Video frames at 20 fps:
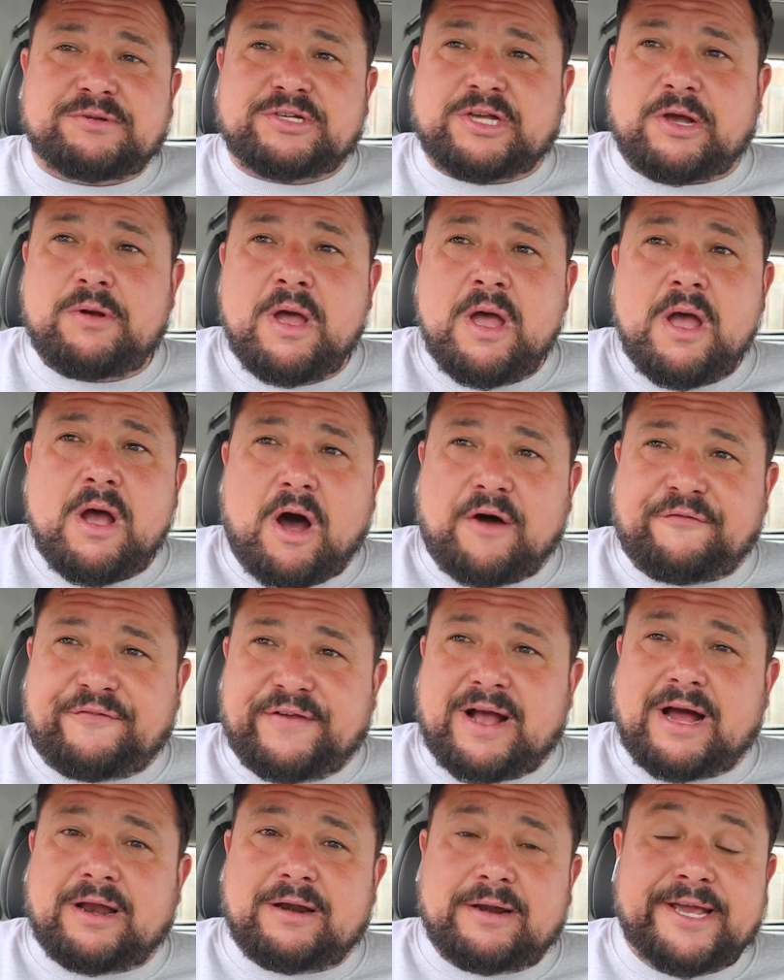So, I
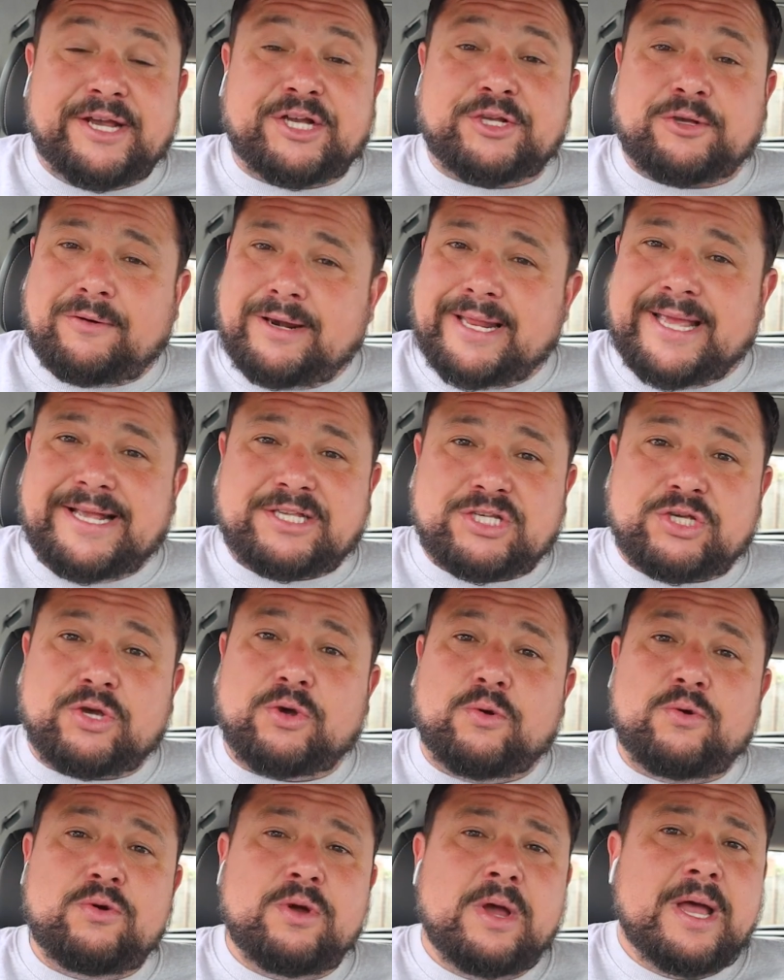think unleashed on League
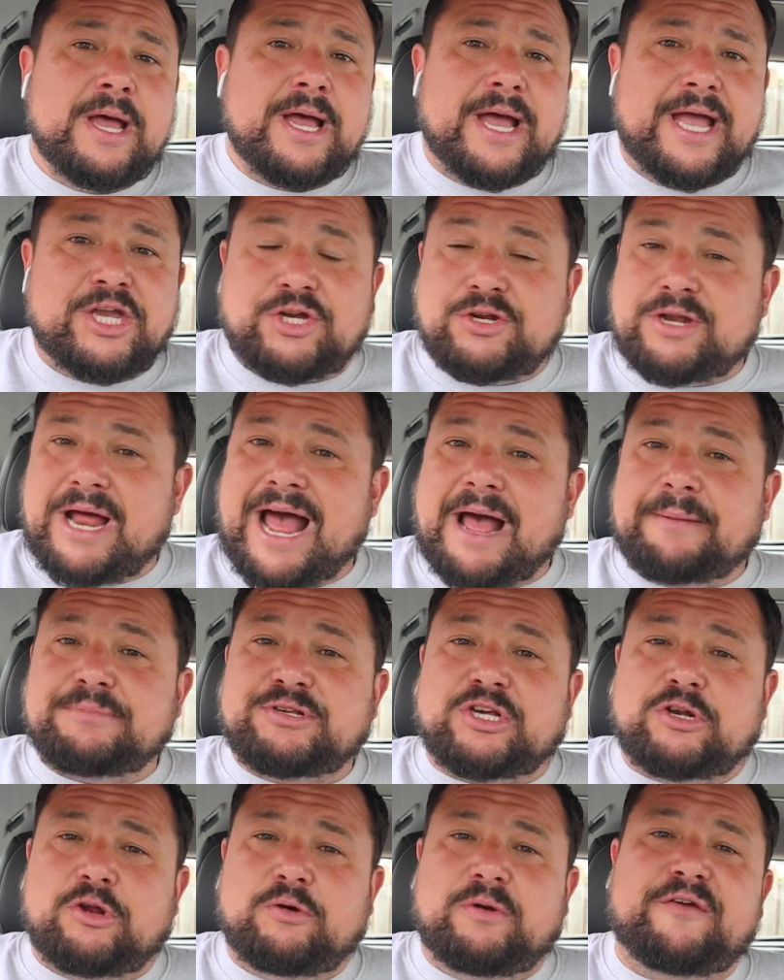2, he should
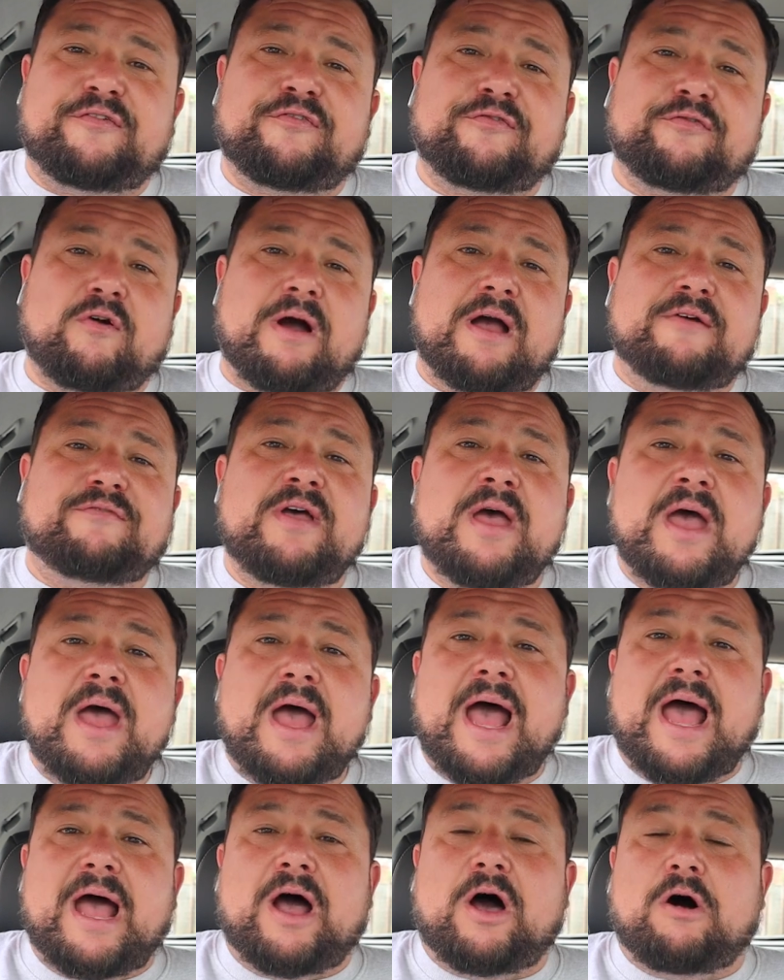absolutely thrive
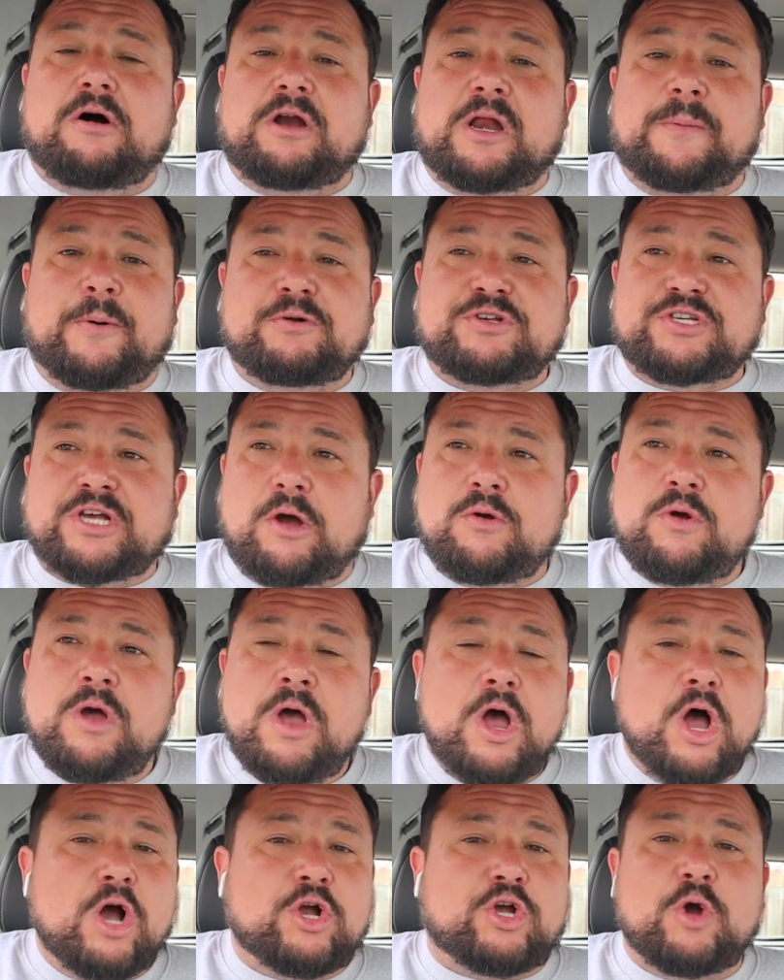at Hartlepool. So,
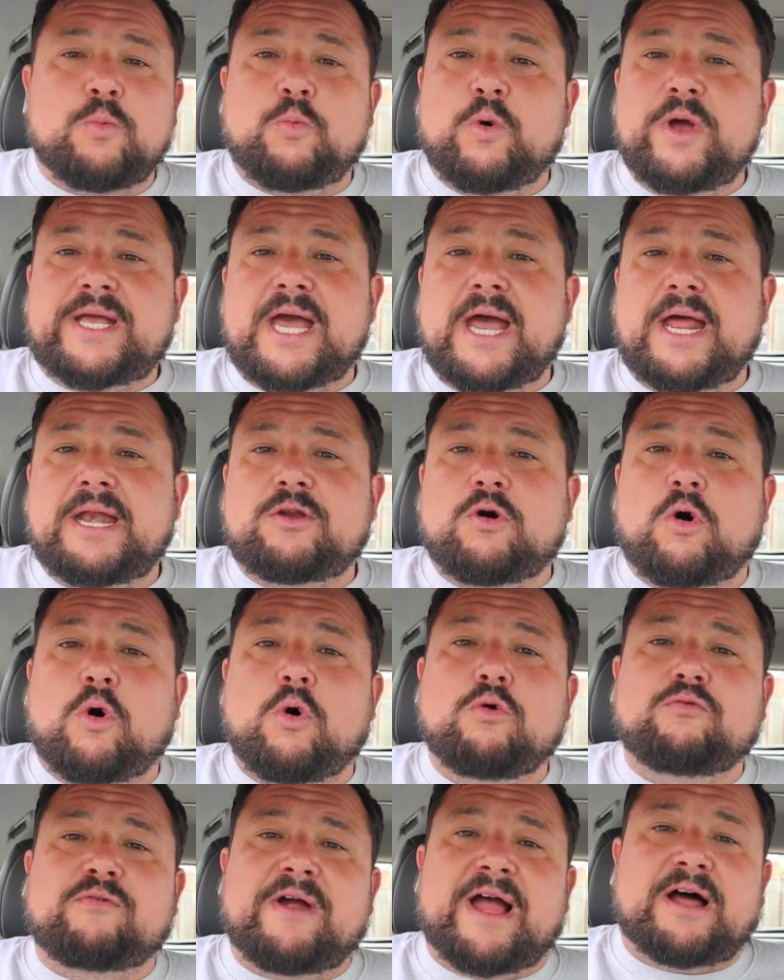a good weekend
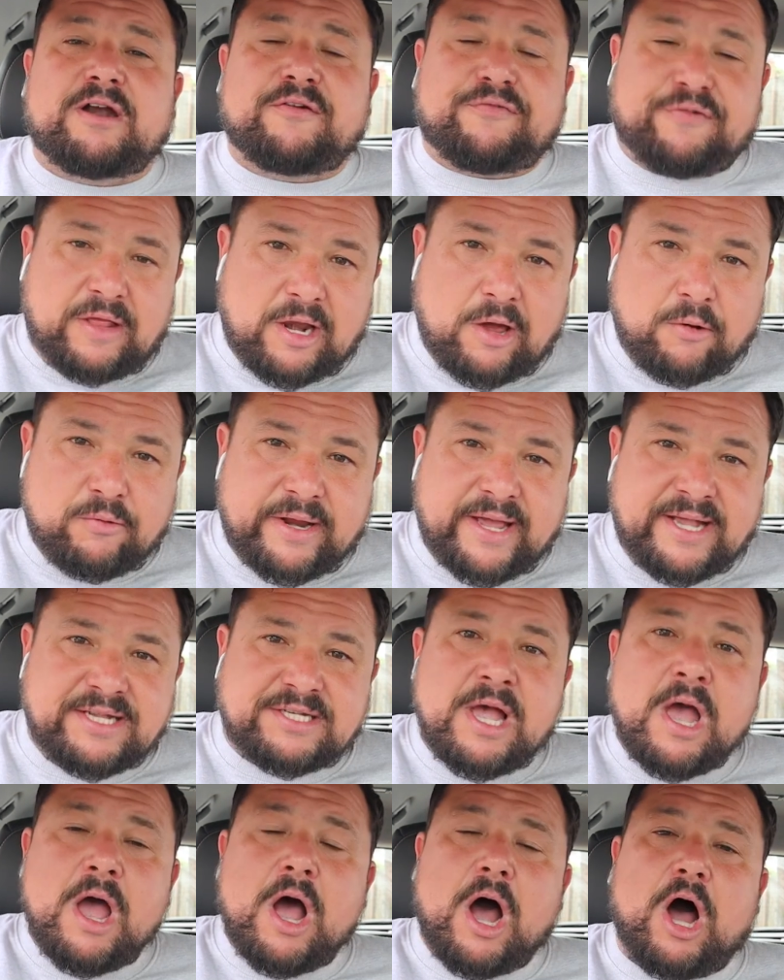all round for the loanees.